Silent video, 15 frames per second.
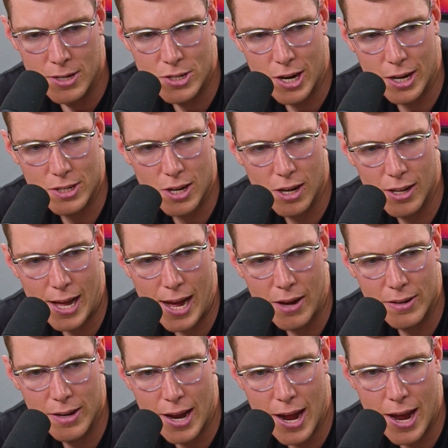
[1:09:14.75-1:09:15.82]
Check us all
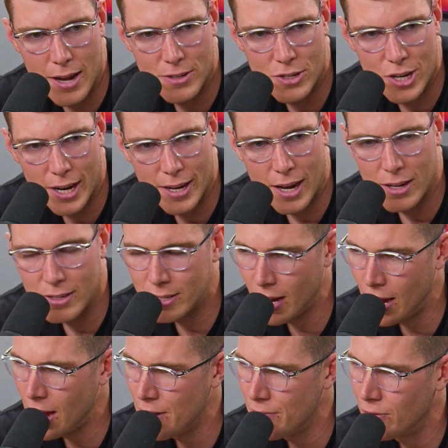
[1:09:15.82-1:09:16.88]
out and check out
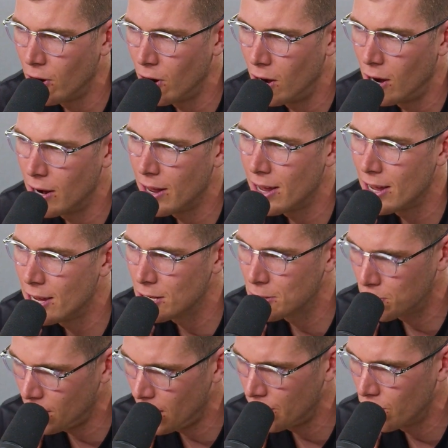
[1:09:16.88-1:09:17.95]
Dave on his
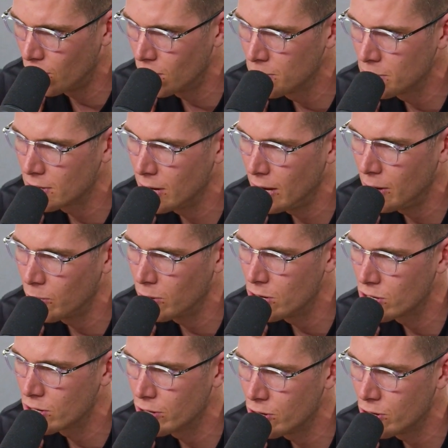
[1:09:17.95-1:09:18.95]
platforms. And what is your